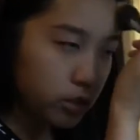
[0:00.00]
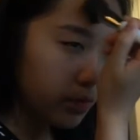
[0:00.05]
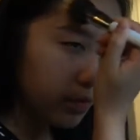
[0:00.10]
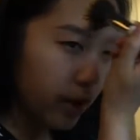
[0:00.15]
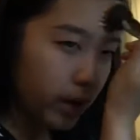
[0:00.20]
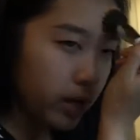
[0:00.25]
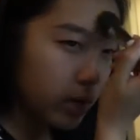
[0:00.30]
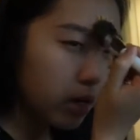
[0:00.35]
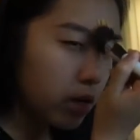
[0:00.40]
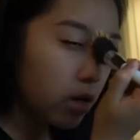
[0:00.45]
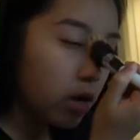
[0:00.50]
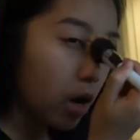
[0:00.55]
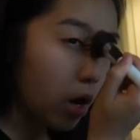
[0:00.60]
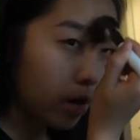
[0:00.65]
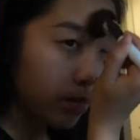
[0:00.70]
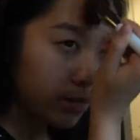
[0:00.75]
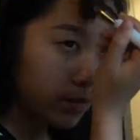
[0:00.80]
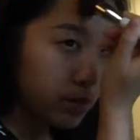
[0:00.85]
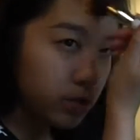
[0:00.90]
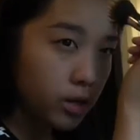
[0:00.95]
finding a
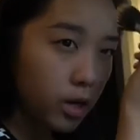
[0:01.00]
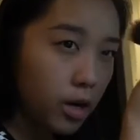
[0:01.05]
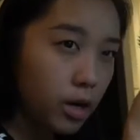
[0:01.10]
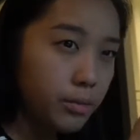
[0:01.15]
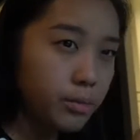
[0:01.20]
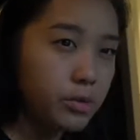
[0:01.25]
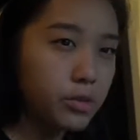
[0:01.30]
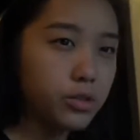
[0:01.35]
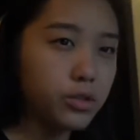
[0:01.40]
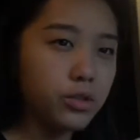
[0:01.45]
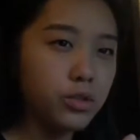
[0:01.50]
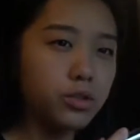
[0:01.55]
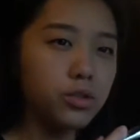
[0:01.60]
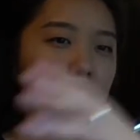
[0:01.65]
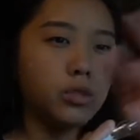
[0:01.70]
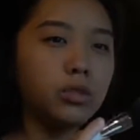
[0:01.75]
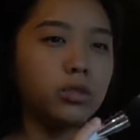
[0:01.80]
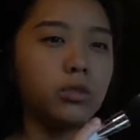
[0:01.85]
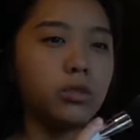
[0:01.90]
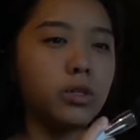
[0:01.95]
coffee shop and just
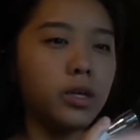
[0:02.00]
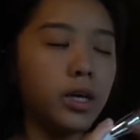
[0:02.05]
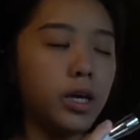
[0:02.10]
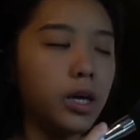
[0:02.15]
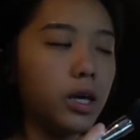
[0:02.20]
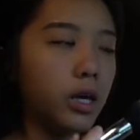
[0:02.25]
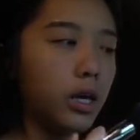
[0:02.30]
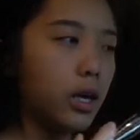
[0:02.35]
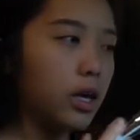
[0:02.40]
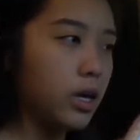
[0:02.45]
journaling